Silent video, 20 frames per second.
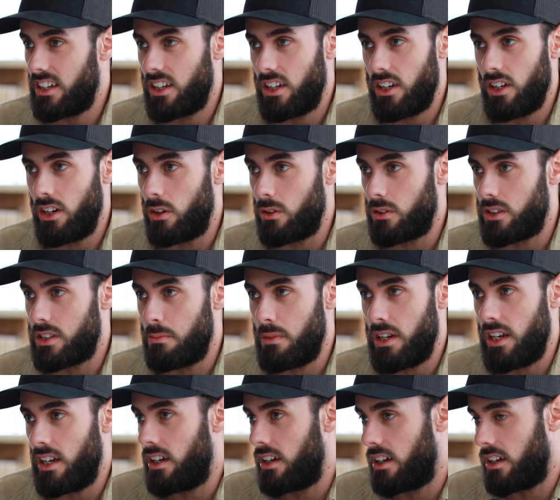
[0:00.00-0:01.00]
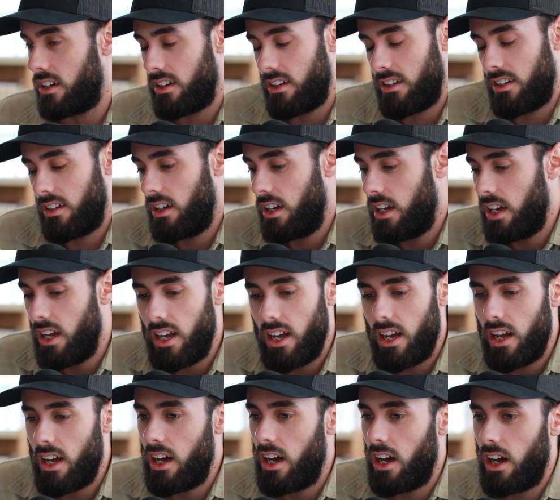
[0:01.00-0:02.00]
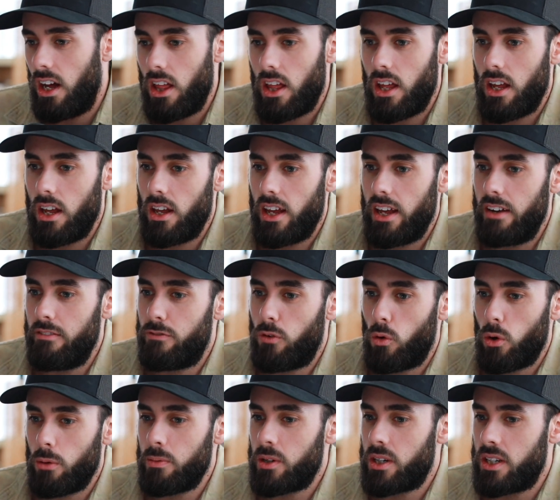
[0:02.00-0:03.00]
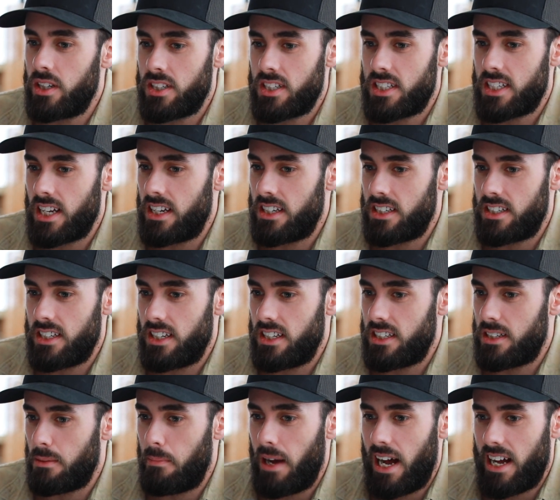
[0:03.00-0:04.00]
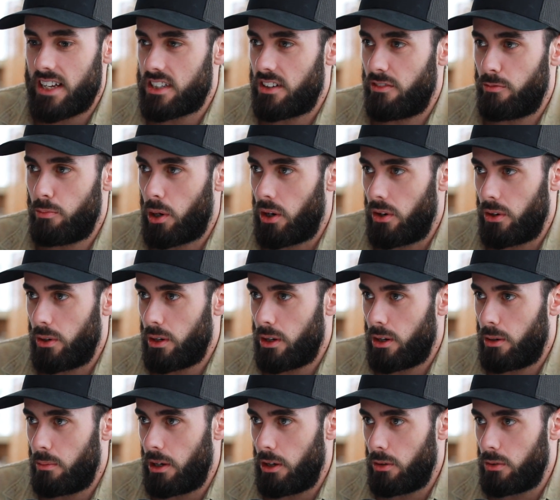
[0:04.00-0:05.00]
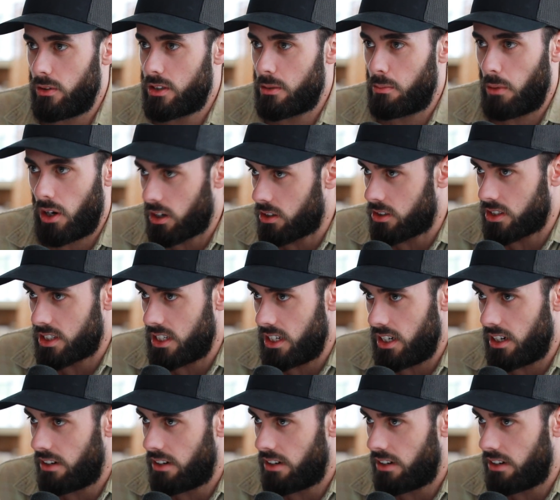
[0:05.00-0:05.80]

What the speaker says: you know, to me, informed consent is a massive part about democracy.